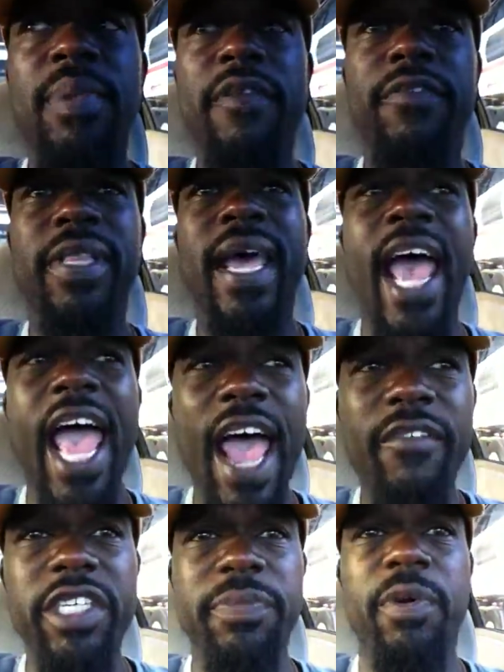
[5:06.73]
But for the
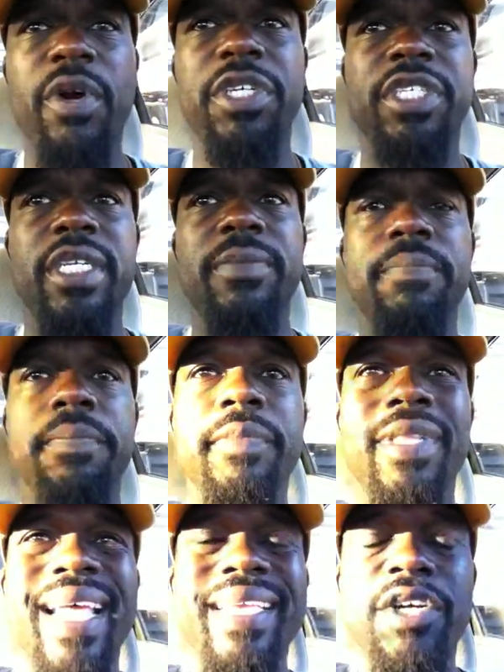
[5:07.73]
average
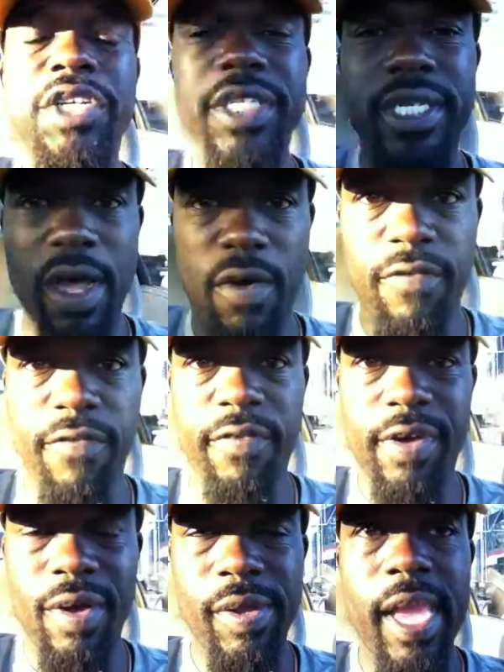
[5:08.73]
person like yourself,
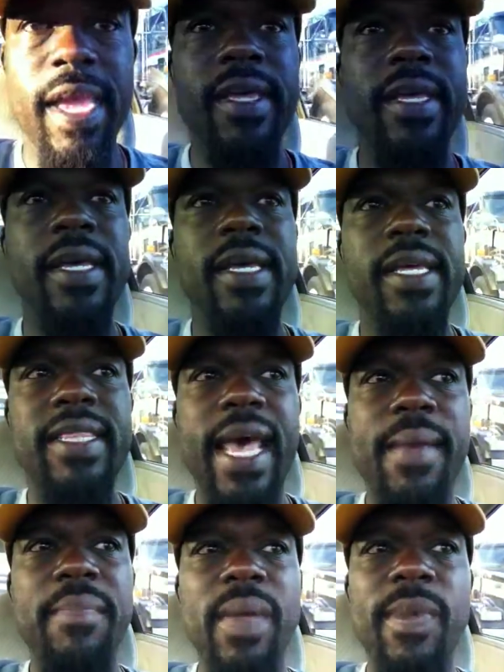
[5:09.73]
okay,
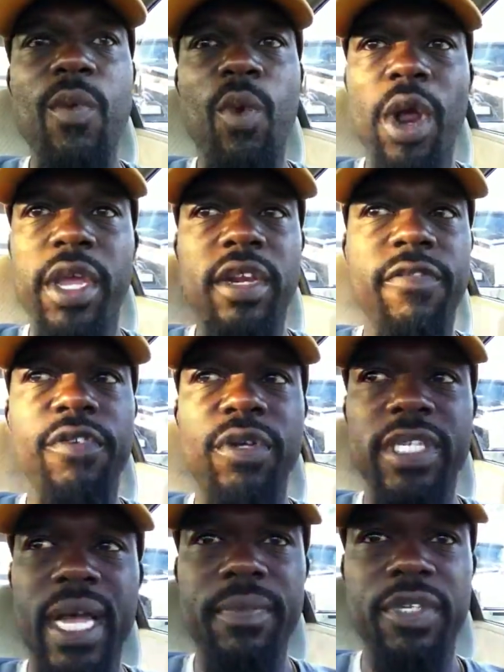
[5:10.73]
that may be working a
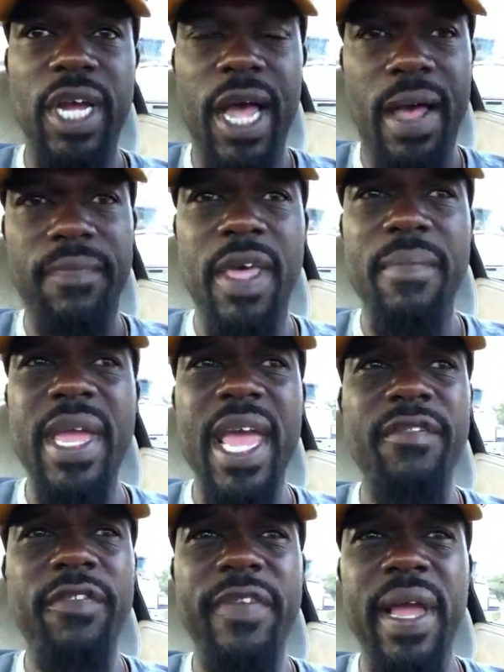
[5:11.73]
full-time job, that may
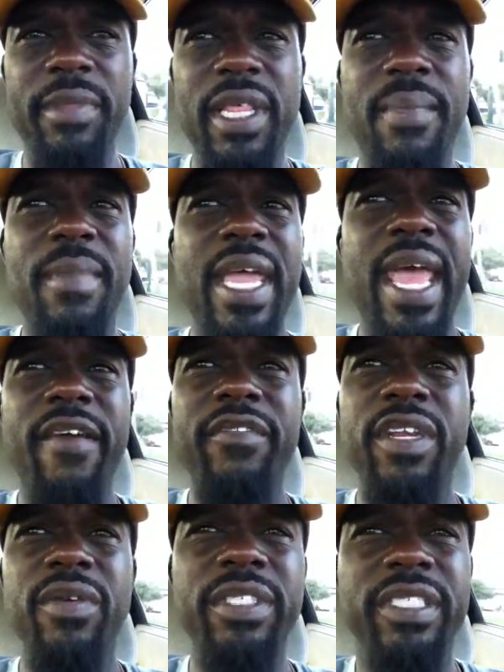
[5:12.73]
have a family, that may
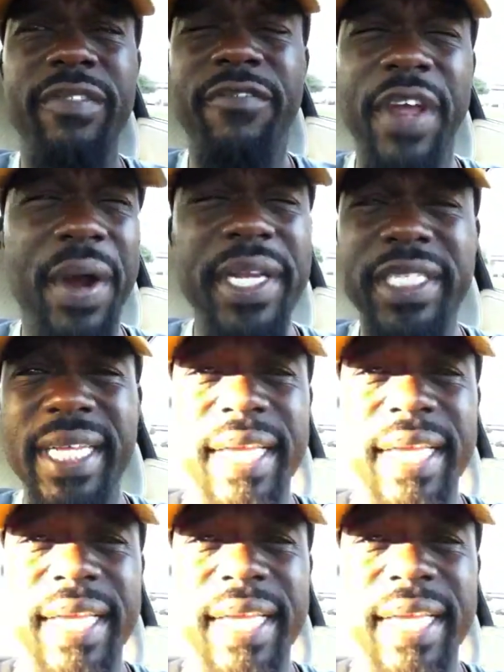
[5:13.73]
have, you know, various